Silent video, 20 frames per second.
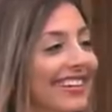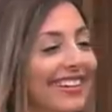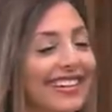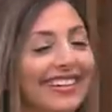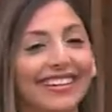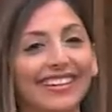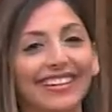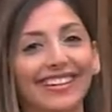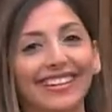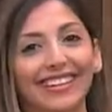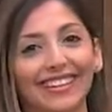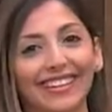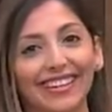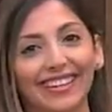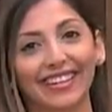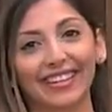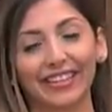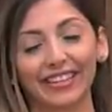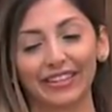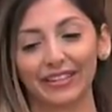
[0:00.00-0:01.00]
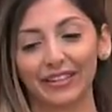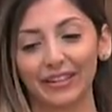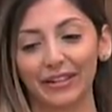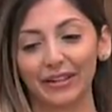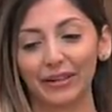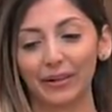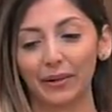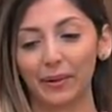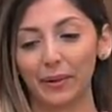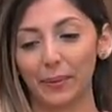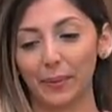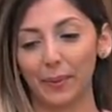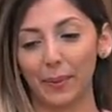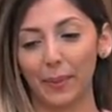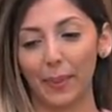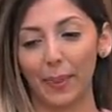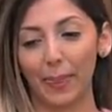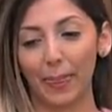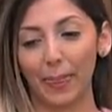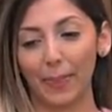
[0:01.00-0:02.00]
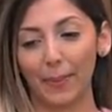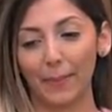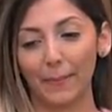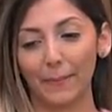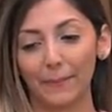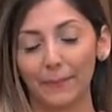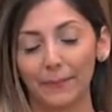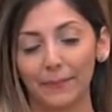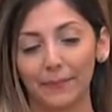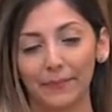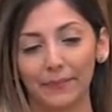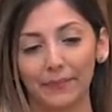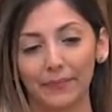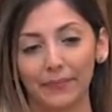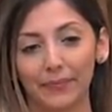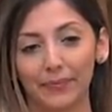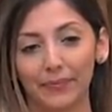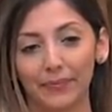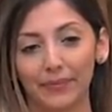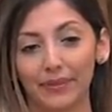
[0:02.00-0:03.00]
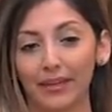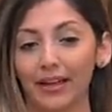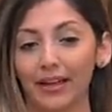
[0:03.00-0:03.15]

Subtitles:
(silent)